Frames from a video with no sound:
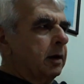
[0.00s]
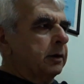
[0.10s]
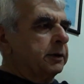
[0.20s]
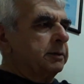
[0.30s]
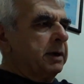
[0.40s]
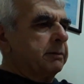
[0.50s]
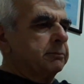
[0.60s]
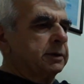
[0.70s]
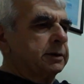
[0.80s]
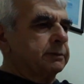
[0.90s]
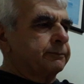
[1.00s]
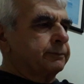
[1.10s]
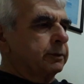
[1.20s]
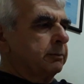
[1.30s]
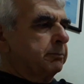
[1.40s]
remember
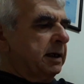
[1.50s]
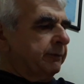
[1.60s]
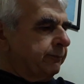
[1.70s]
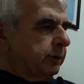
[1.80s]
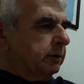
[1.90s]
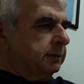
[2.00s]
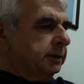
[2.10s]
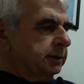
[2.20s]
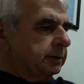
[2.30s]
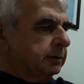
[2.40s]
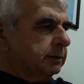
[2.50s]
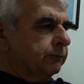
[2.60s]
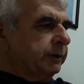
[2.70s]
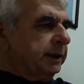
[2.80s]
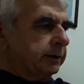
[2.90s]
from my former
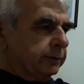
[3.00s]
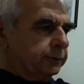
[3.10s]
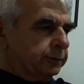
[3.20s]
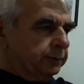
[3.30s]
videos.